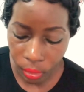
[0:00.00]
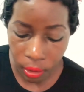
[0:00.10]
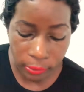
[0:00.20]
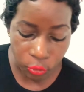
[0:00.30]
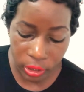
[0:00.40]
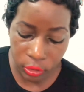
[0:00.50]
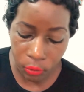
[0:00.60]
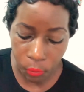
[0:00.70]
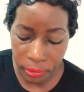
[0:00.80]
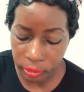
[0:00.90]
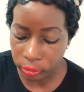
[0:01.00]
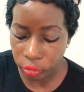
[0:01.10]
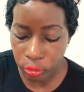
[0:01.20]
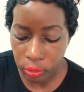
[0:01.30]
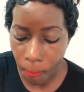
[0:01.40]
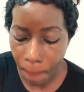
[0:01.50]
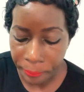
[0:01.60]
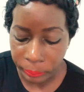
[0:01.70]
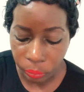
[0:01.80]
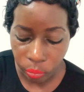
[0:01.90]
I tried already it's good
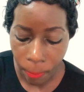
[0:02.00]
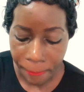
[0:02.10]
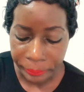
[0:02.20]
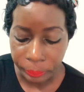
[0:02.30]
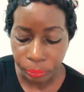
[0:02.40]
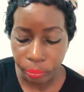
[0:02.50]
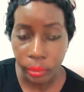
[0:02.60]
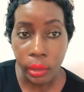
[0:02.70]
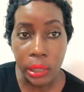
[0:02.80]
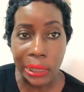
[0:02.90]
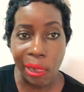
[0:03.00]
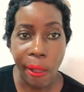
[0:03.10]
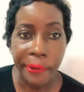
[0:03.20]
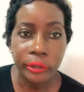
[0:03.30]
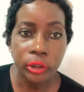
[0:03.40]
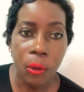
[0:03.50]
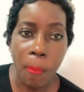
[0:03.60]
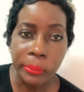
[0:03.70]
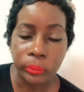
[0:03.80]
okay so